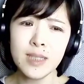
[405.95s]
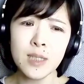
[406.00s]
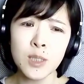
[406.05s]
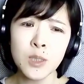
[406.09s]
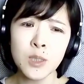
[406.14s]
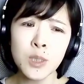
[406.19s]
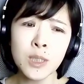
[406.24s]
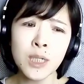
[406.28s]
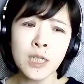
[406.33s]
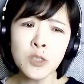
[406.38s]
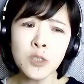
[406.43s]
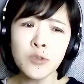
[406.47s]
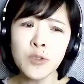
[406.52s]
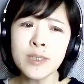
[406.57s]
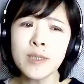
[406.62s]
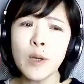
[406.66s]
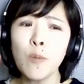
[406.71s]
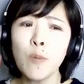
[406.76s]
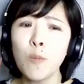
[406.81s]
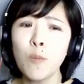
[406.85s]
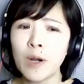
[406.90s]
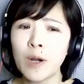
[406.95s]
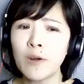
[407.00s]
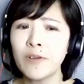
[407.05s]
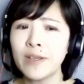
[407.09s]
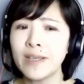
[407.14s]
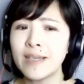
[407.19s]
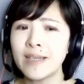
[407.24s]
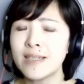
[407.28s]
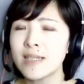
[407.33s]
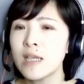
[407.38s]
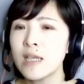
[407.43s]
So countries are
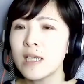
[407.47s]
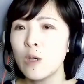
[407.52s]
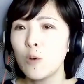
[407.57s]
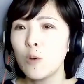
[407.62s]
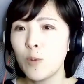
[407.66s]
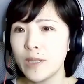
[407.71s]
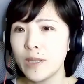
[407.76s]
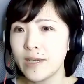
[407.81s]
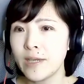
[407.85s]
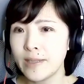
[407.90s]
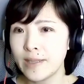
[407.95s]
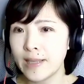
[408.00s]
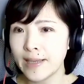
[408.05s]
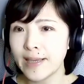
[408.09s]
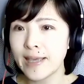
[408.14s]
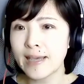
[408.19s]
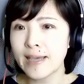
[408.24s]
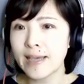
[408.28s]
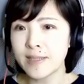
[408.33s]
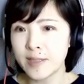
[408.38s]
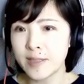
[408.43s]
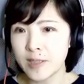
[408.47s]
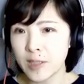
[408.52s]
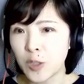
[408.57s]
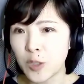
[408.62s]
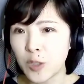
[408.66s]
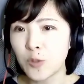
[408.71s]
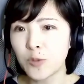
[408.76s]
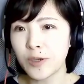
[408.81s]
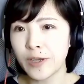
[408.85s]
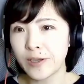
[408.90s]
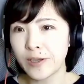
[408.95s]
worried whether they can
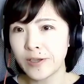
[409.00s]
secure